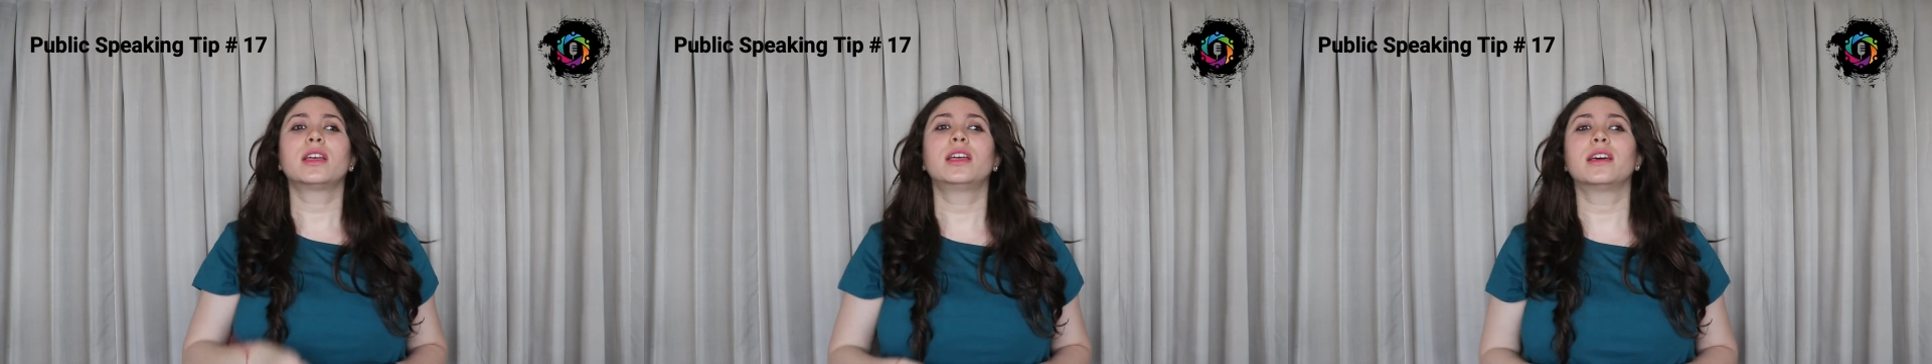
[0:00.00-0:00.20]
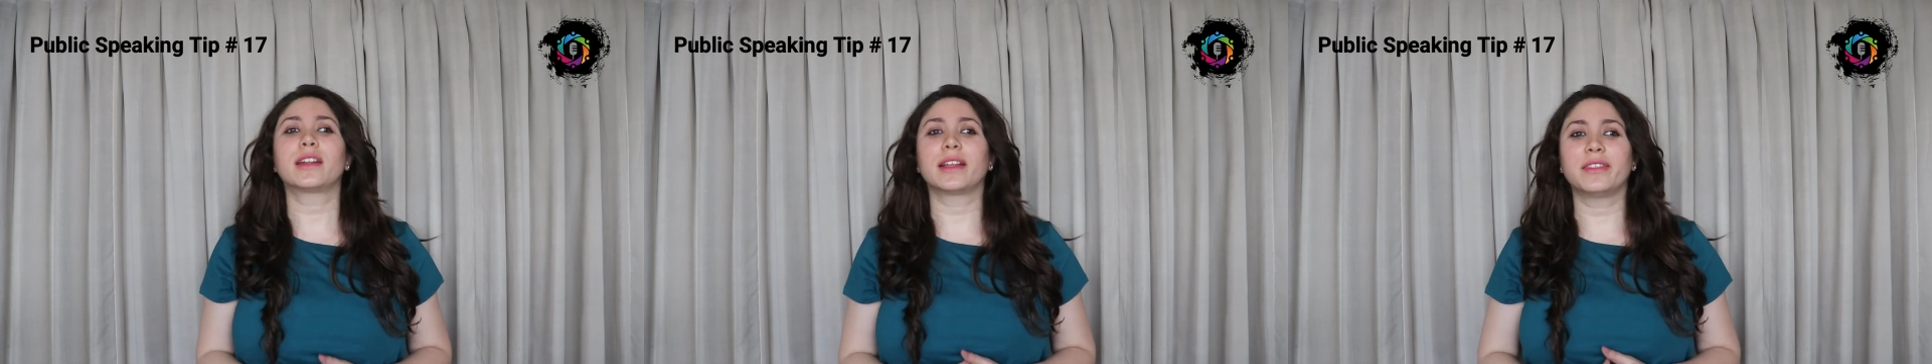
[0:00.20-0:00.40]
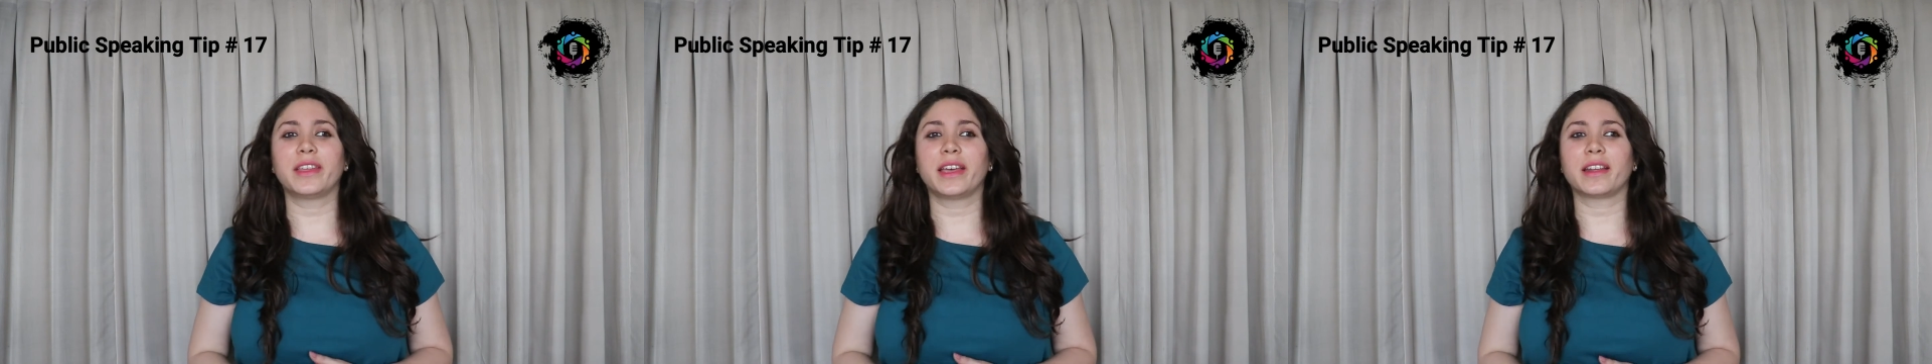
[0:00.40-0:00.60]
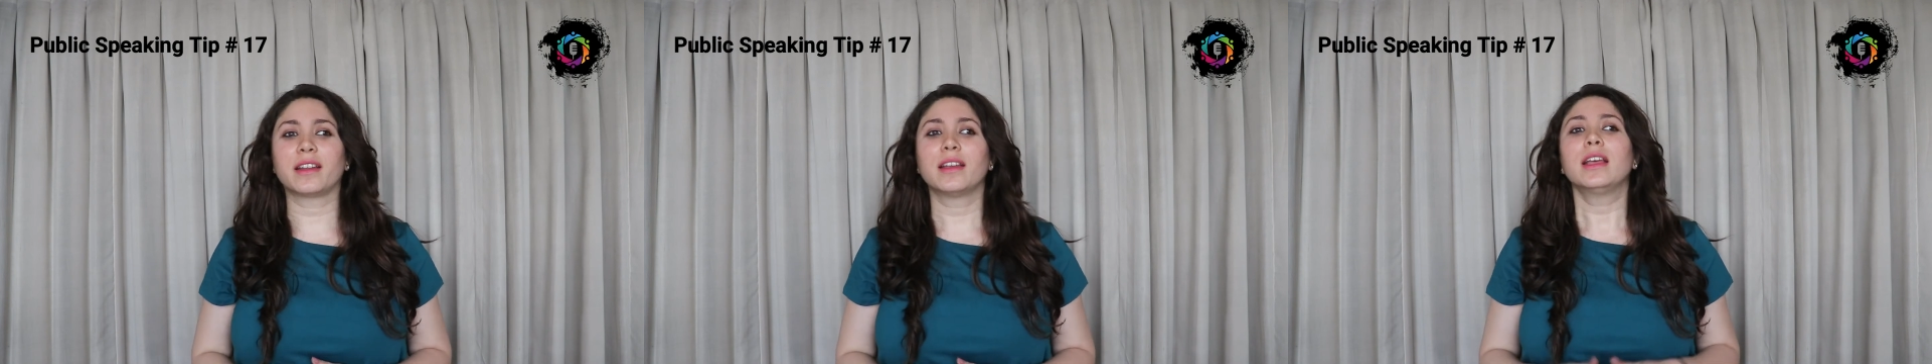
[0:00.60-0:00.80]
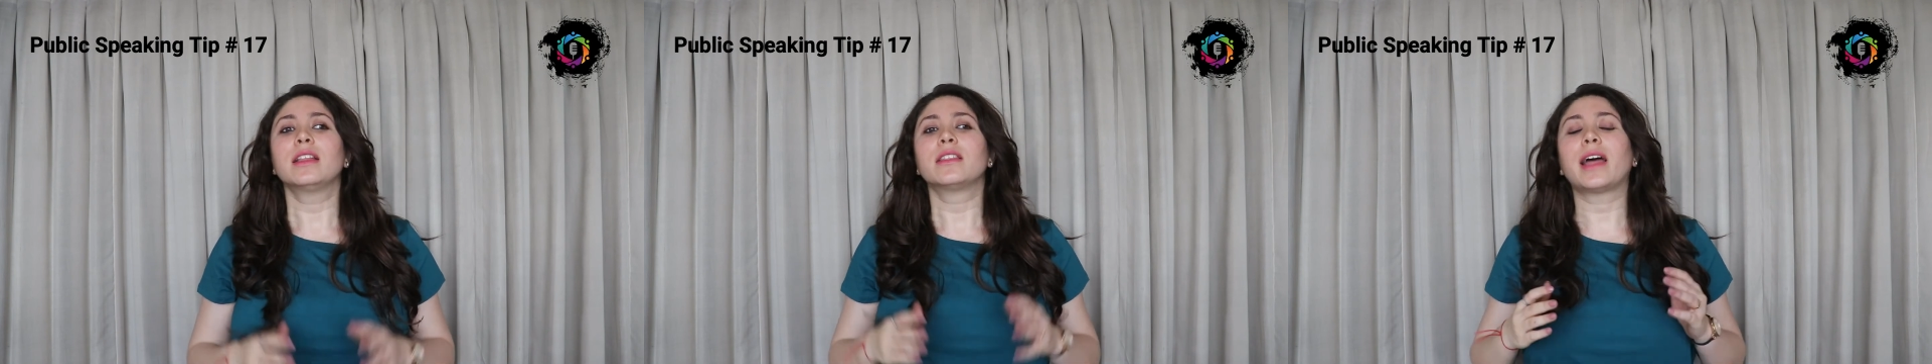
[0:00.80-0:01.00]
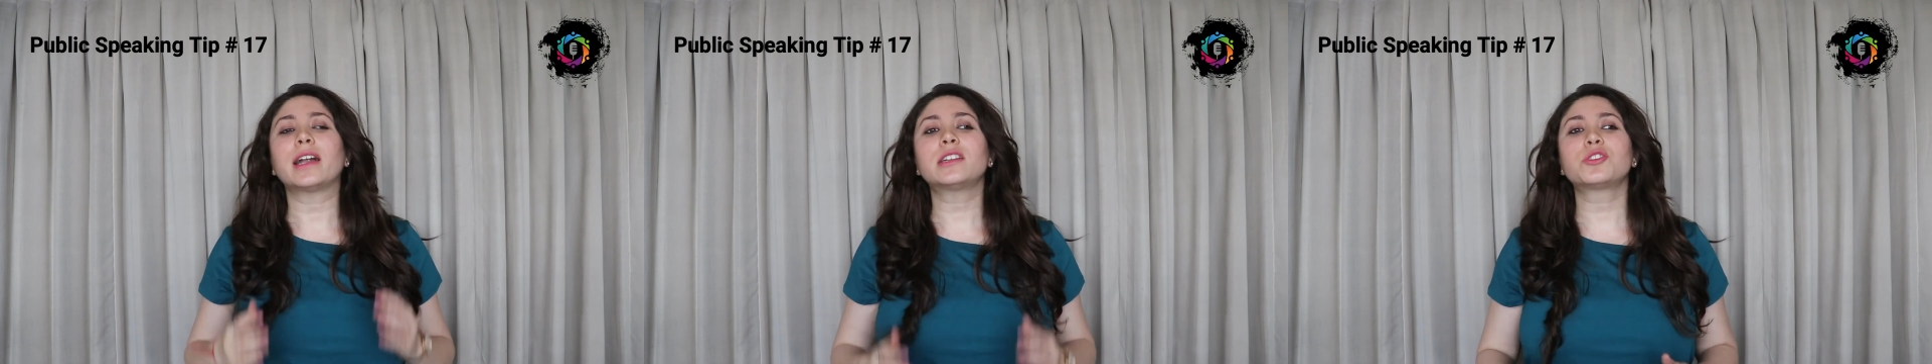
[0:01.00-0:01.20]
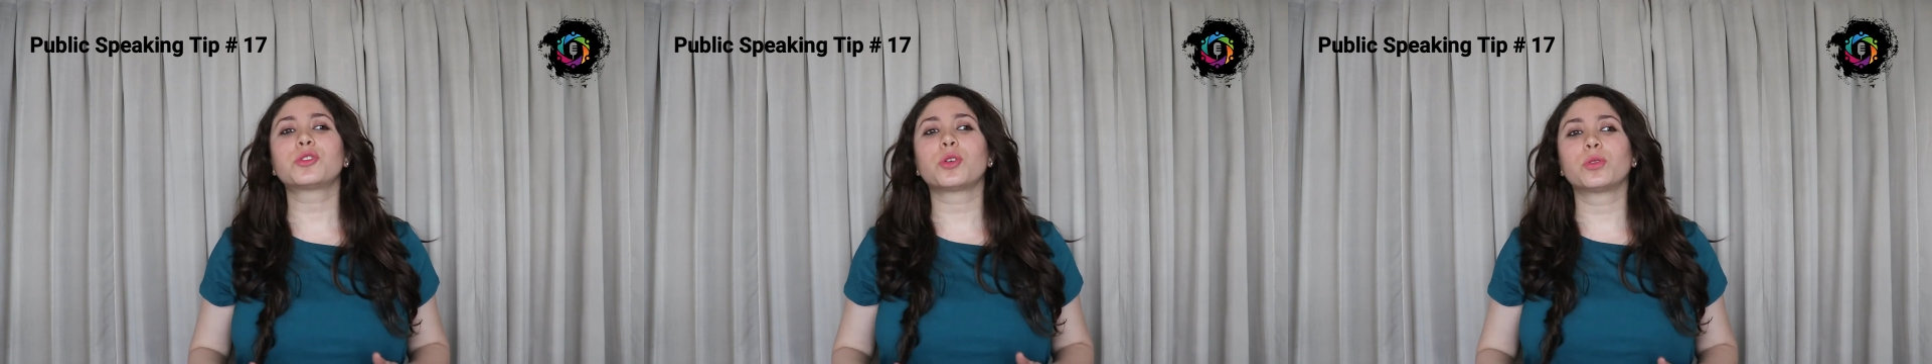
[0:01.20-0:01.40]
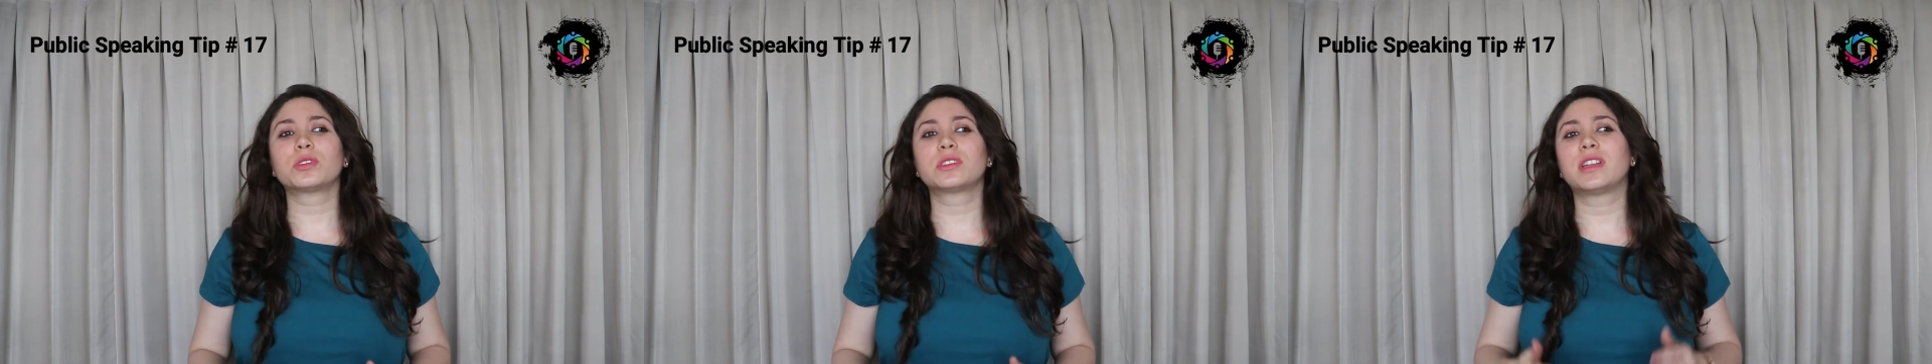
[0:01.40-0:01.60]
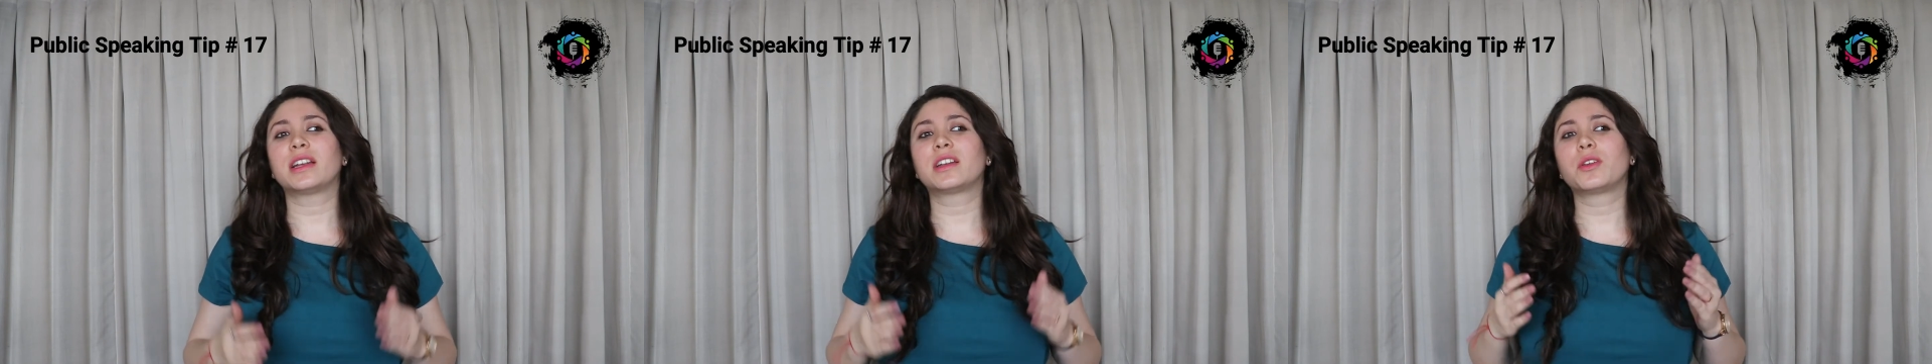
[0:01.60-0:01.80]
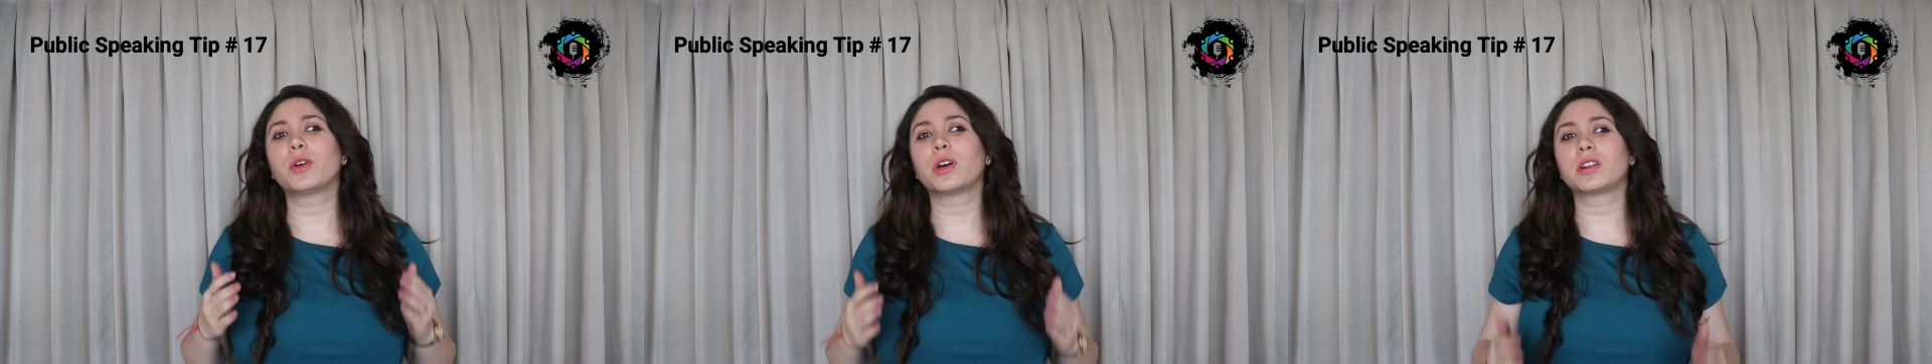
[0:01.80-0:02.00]
here and there. That shows
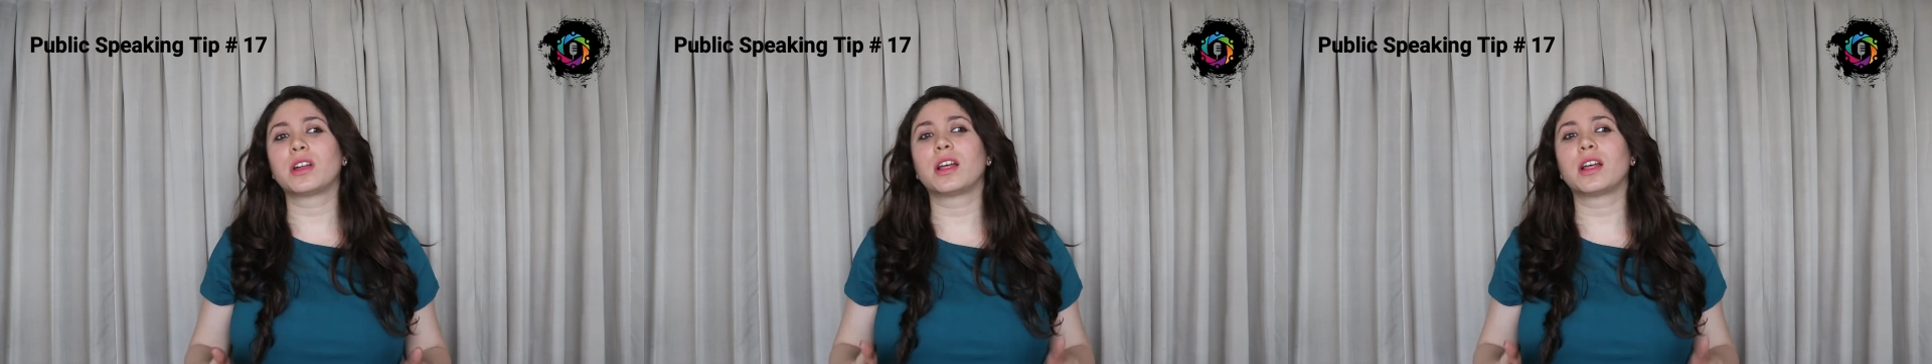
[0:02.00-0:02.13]
that you are